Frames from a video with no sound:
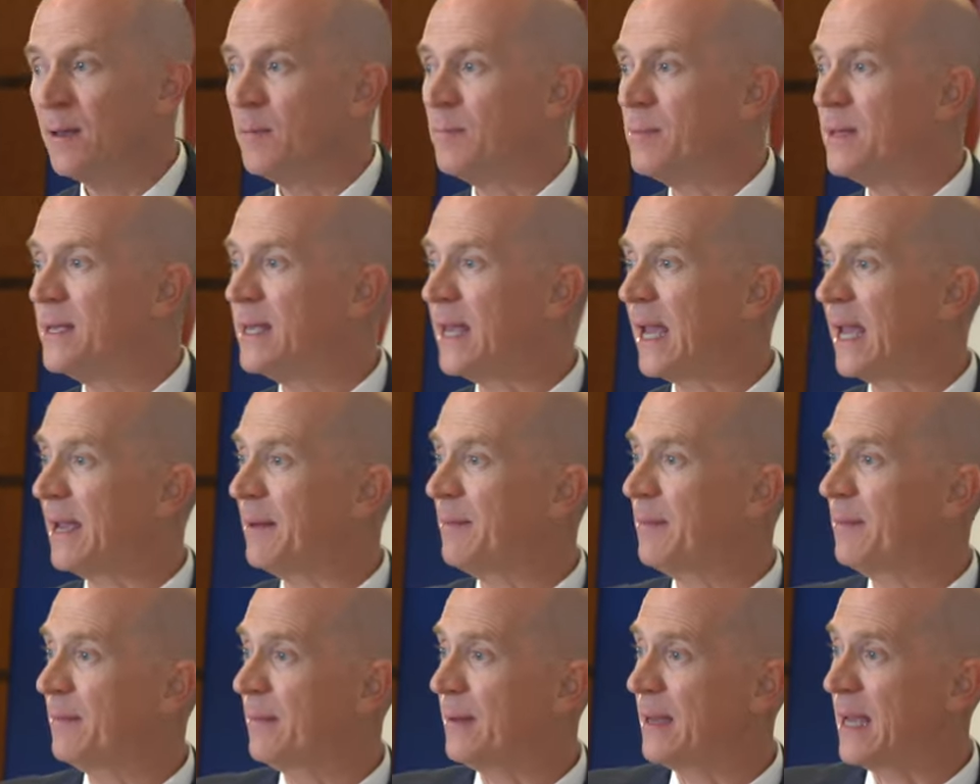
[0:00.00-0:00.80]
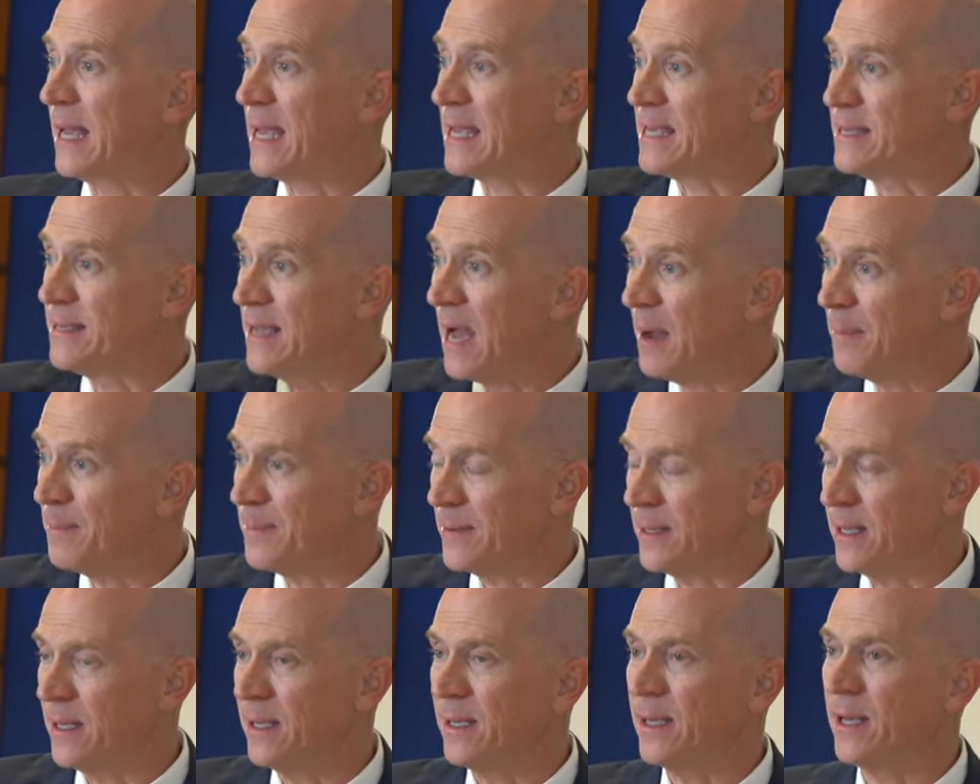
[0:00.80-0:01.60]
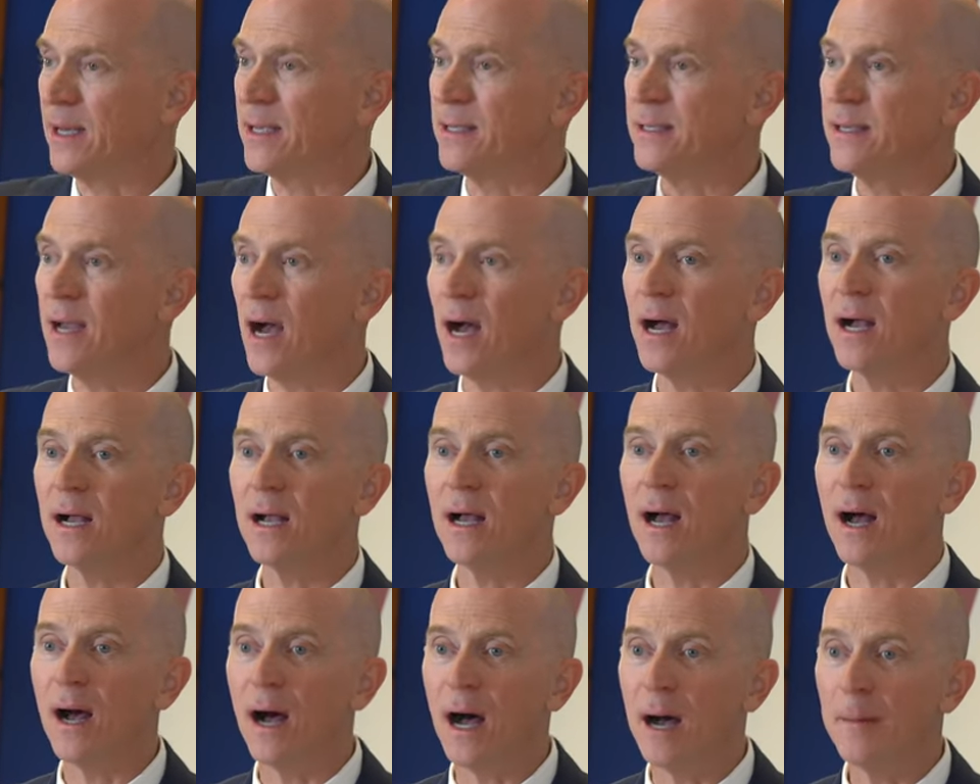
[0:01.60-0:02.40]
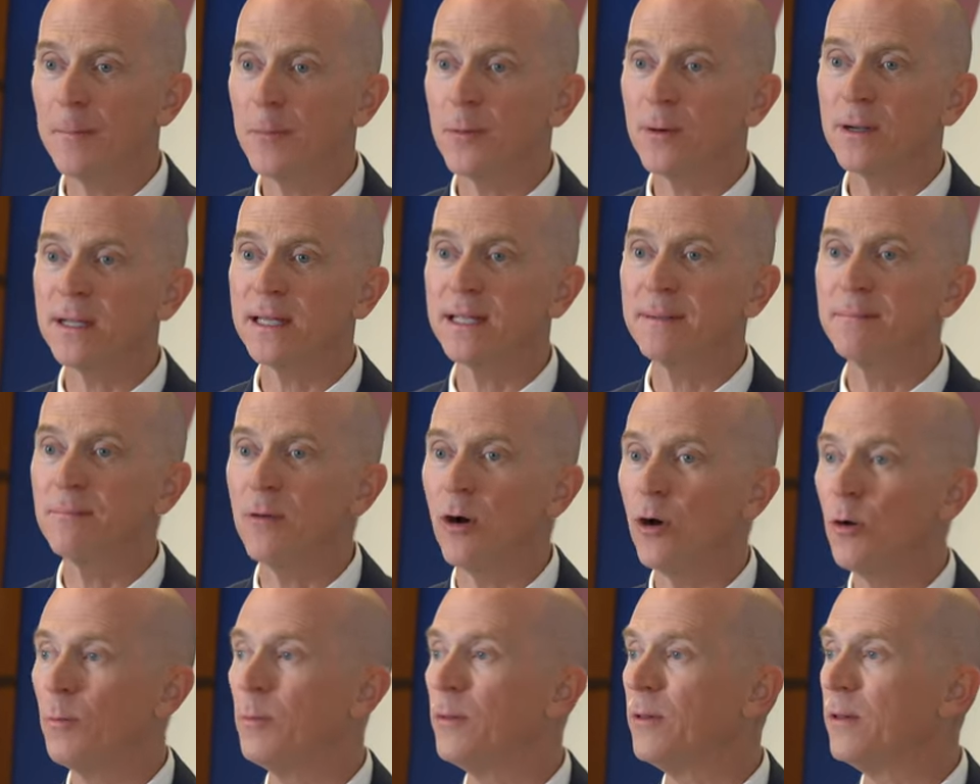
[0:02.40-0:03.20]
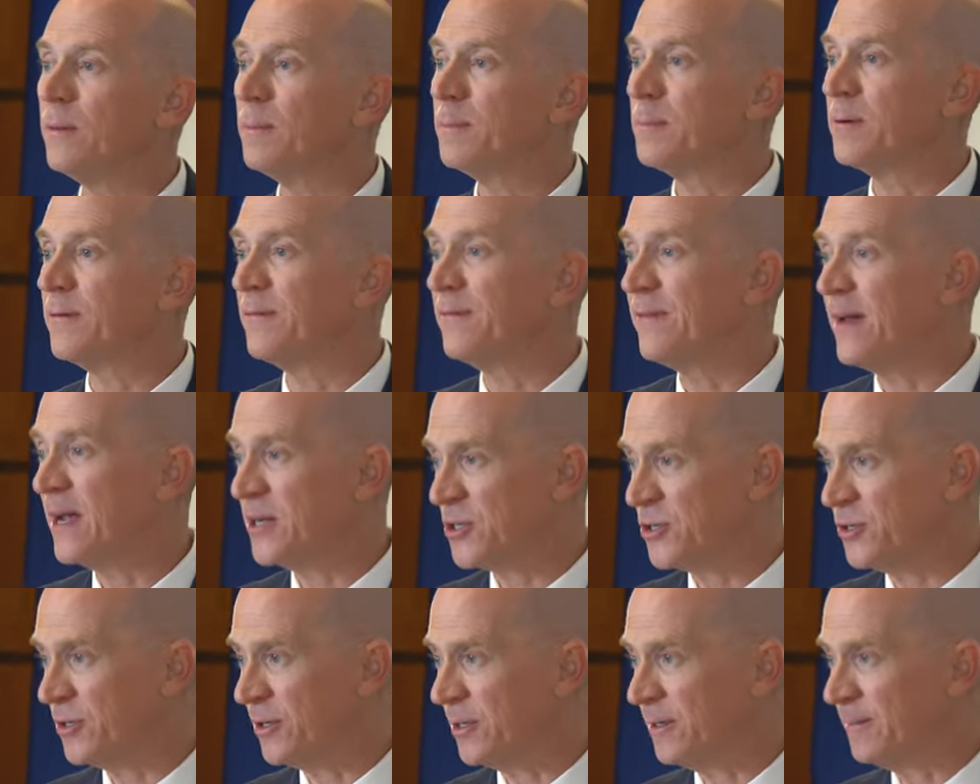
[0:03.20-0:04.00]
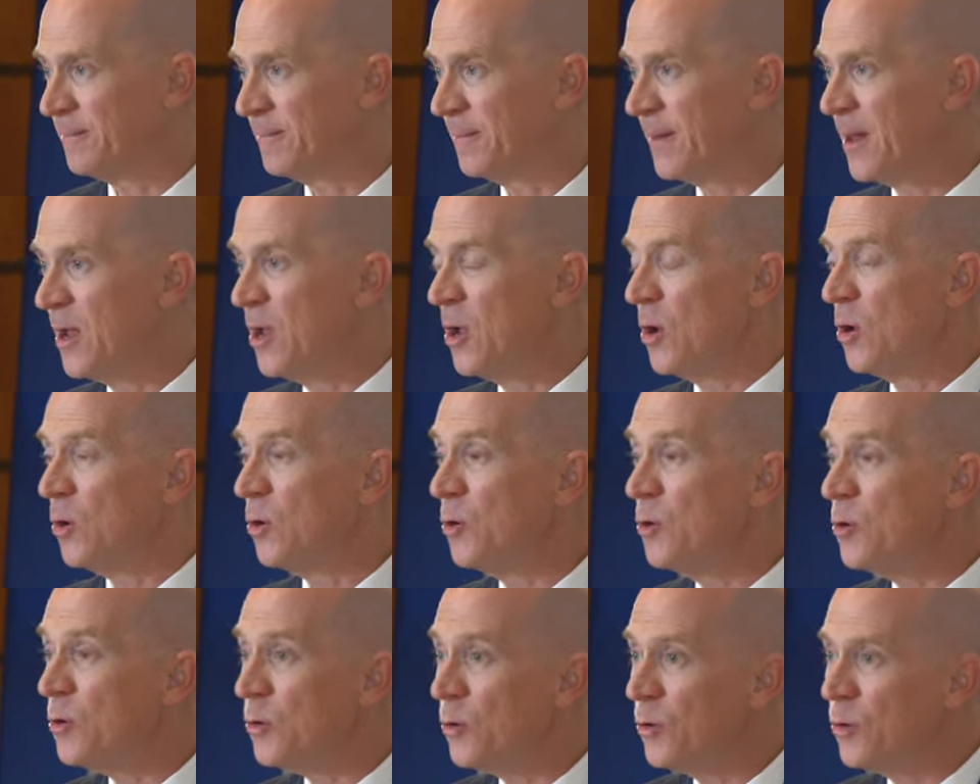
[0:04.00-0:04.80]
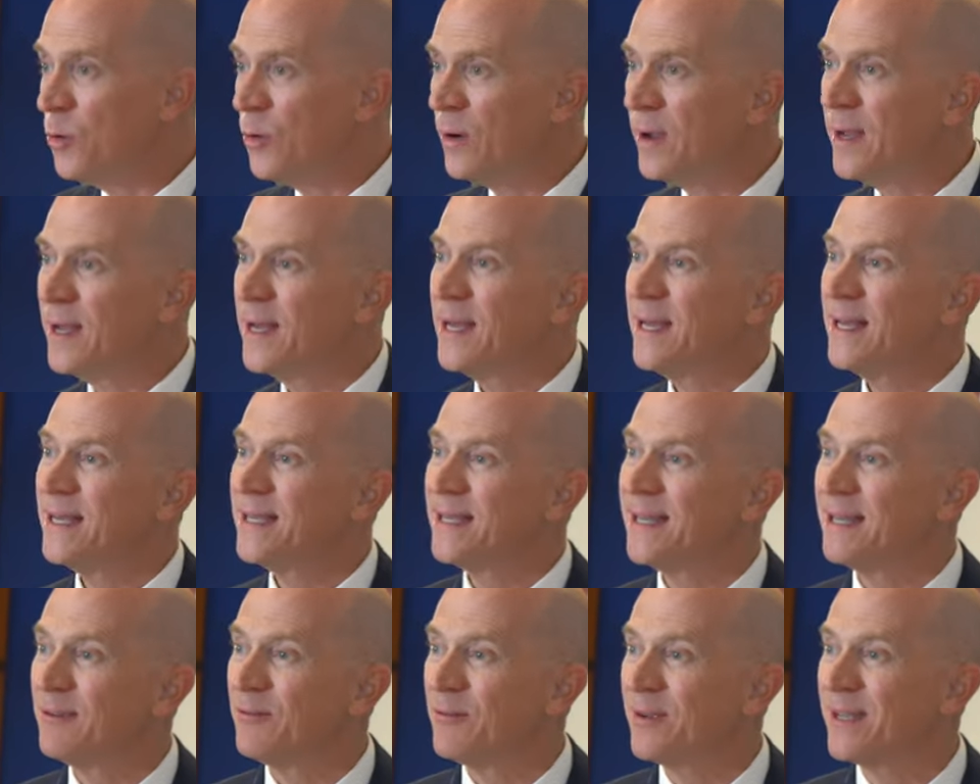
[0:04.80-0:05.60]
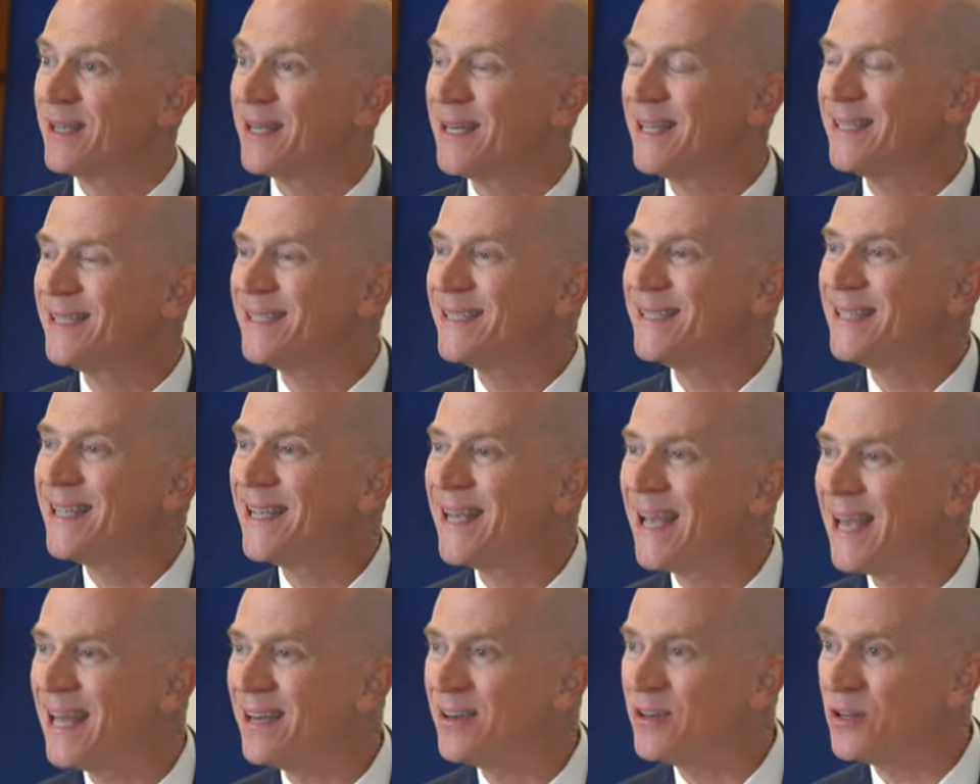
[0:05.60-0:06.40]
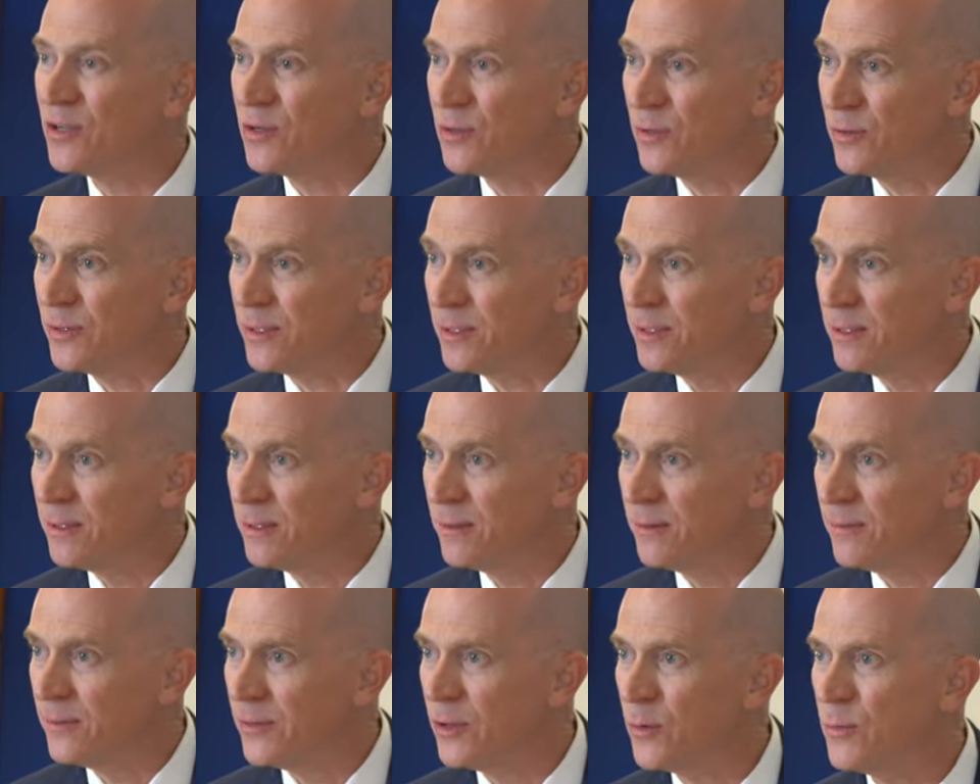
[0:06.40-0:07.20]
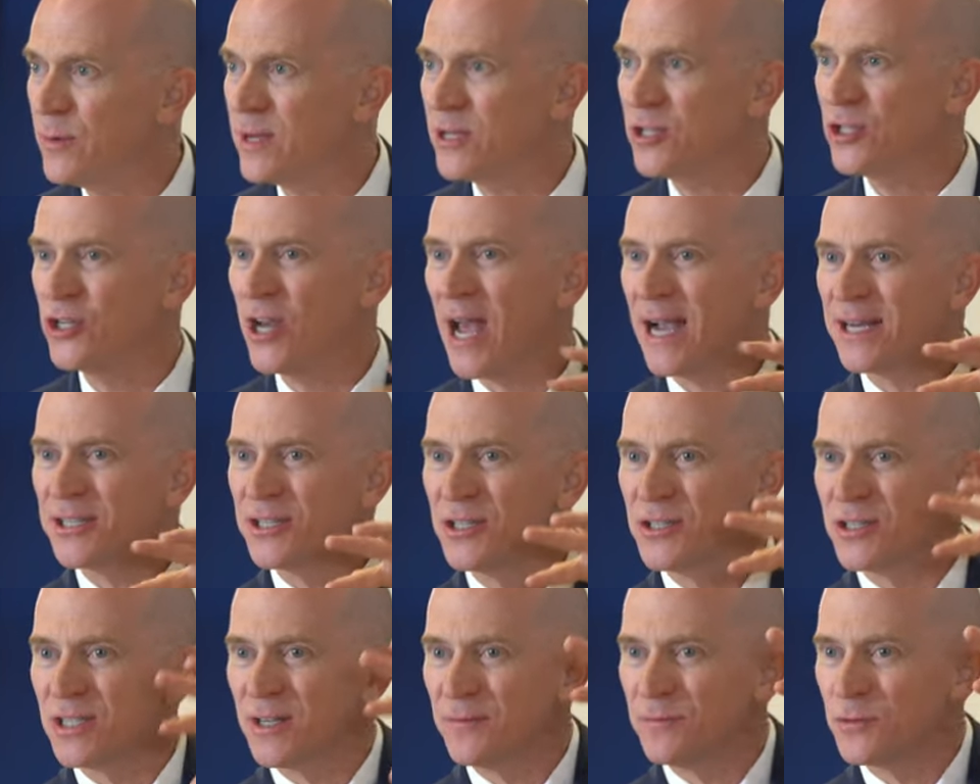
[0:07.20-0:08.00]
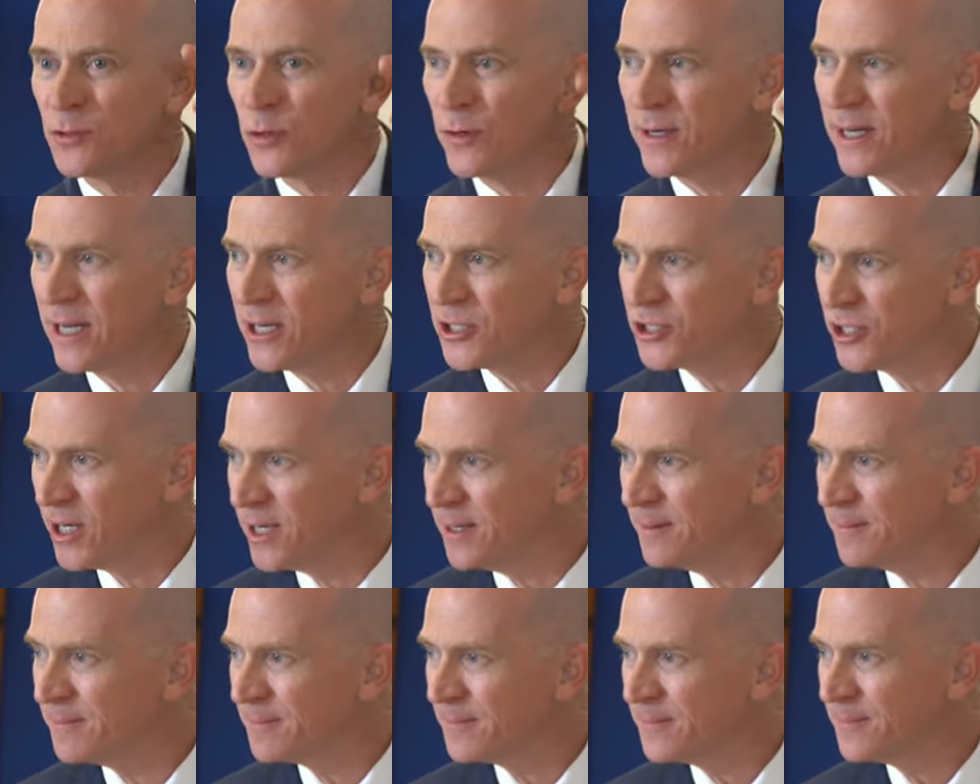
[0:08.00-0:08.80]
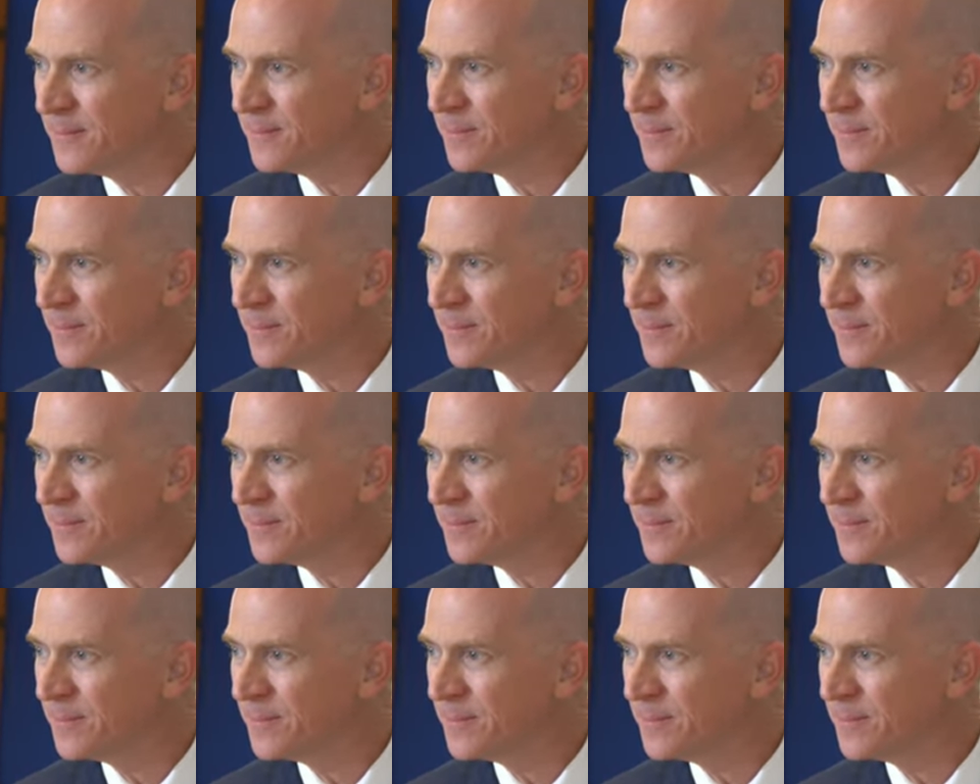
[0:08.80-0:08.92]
became a yuppie, a young, upwardly mobile professional who continued the rejections of tradition,